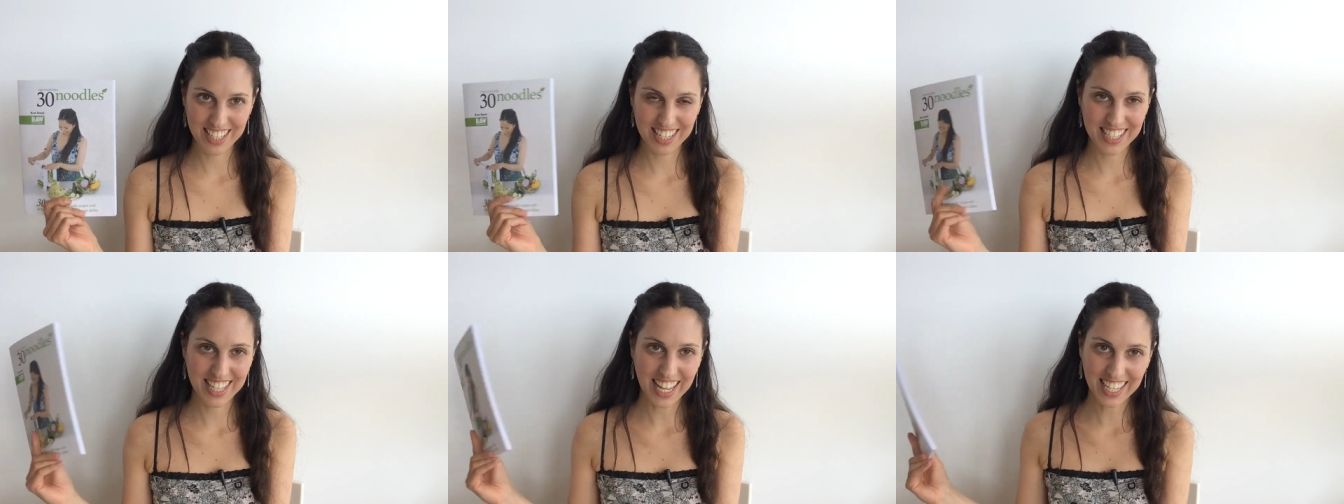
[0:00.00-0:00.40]

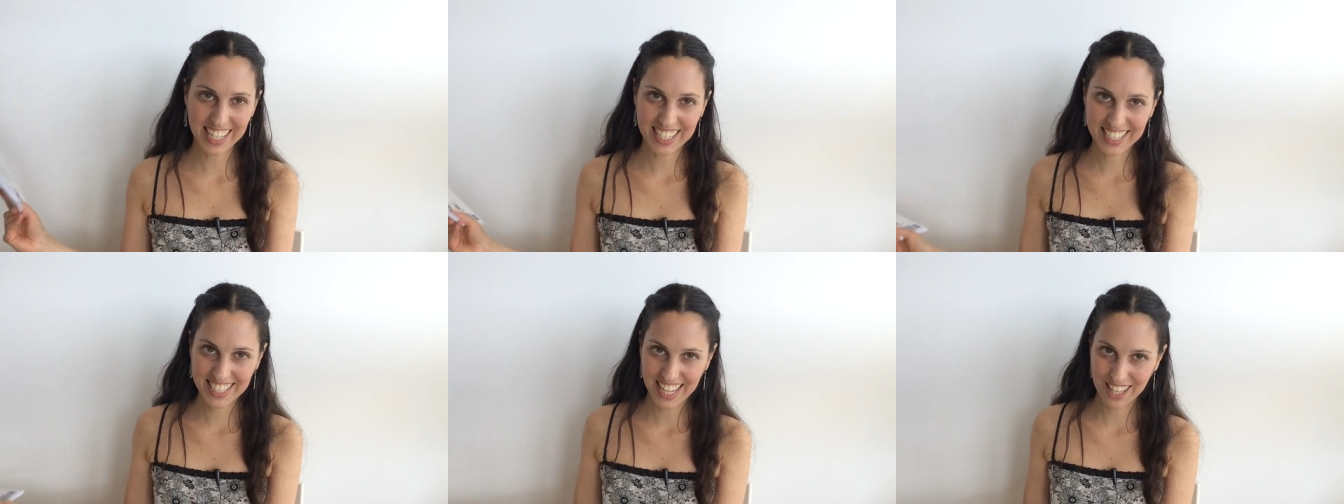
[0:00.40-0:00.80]
In a
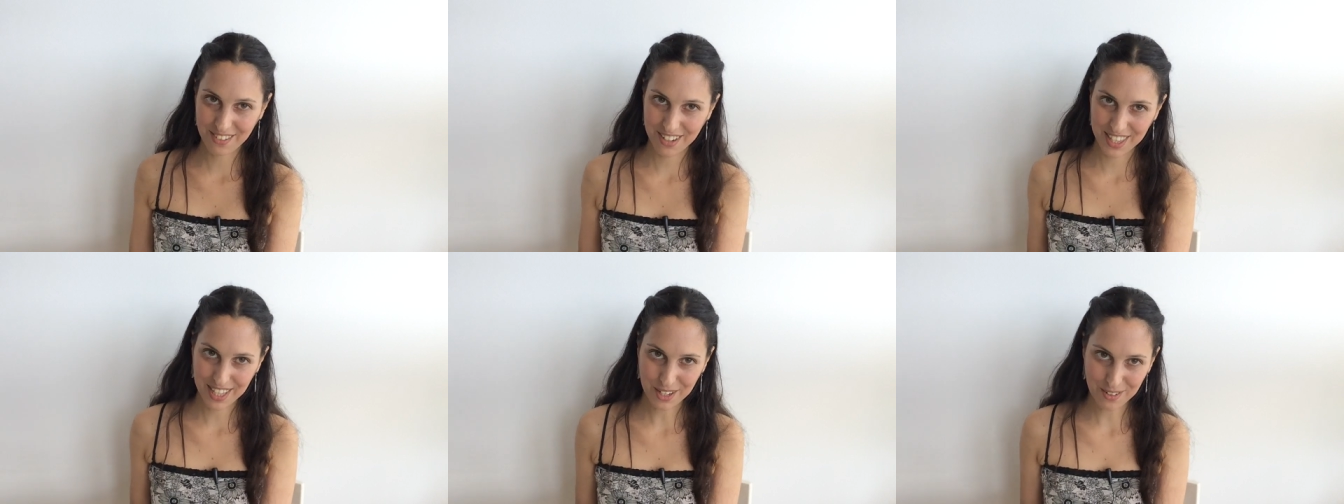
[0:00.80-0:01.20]
second, I'll
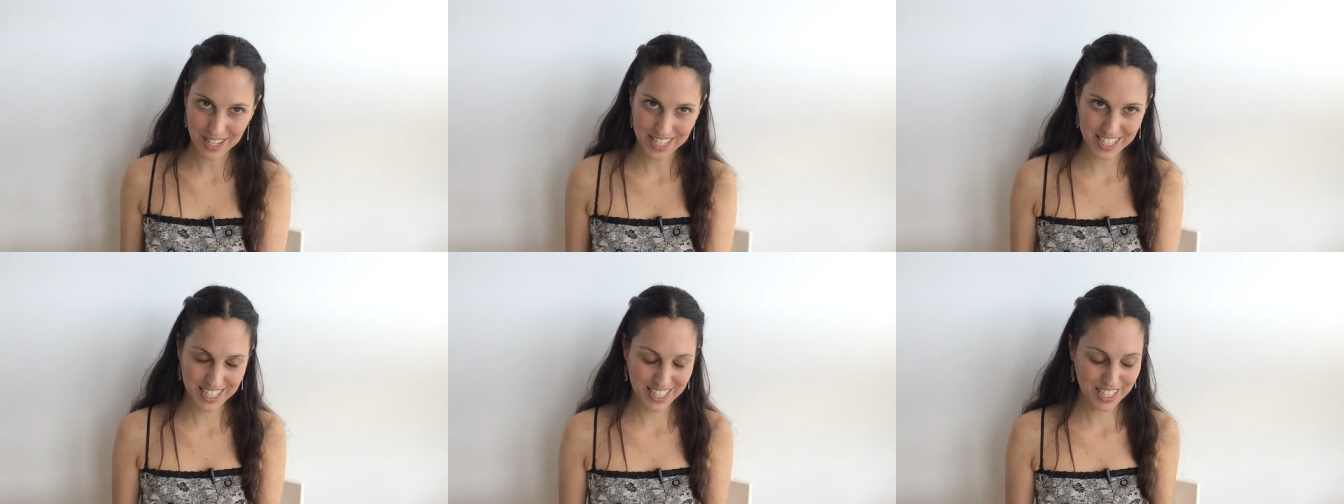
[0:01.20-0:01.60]
read the
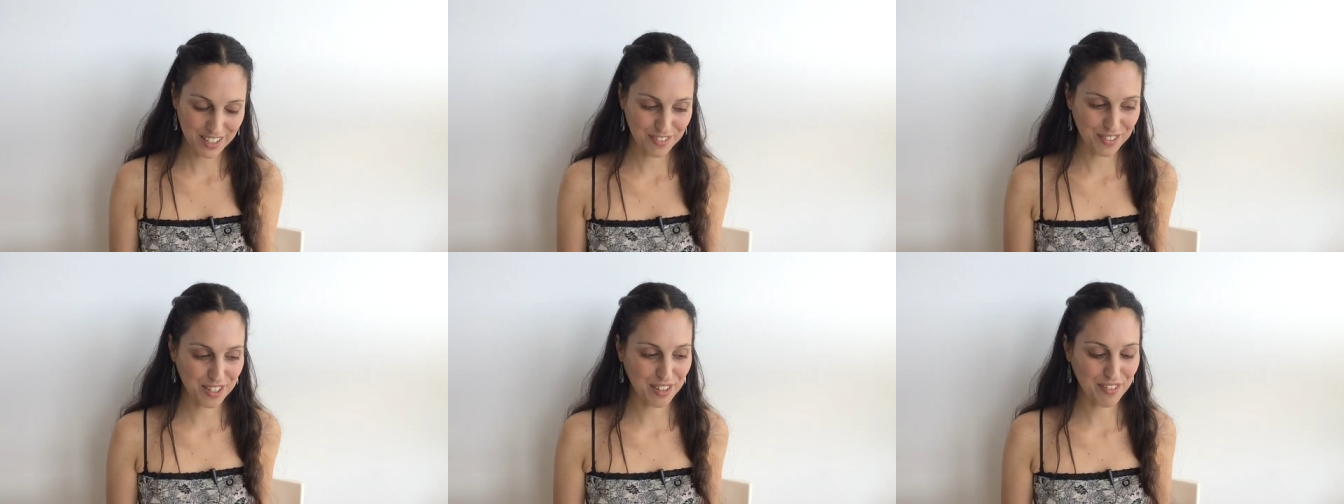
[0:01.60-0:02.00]

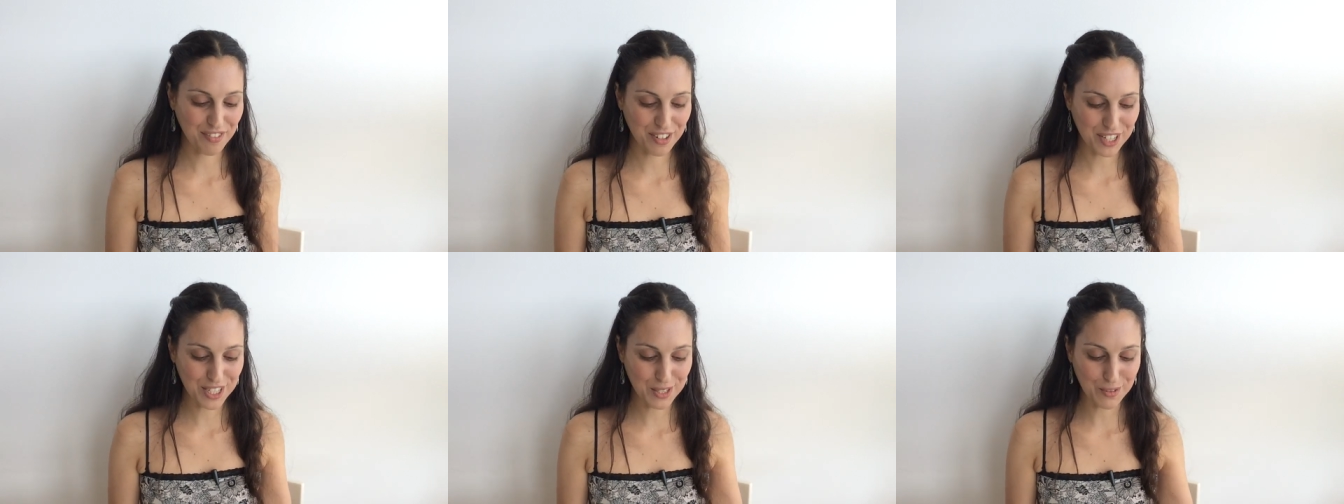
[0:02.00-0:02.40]
questions for the
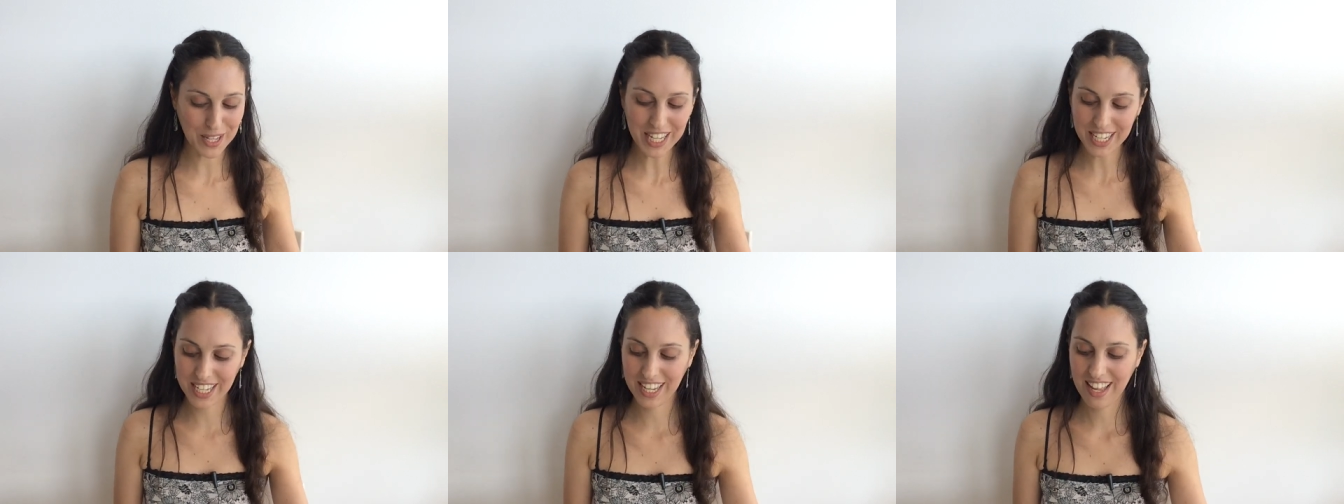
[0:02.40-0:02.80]
first
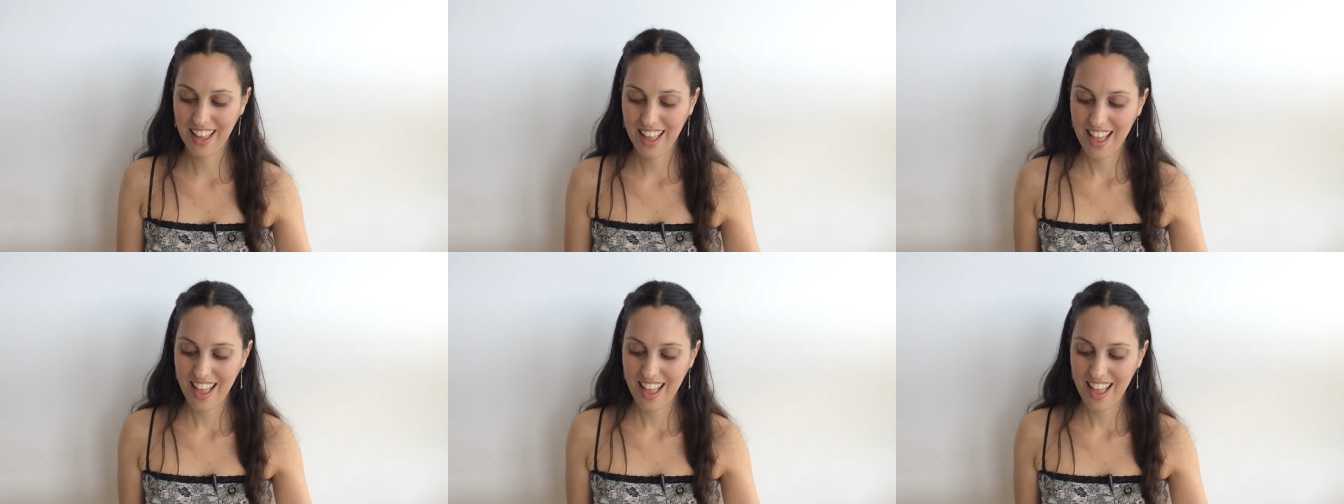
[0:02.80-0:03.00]
week.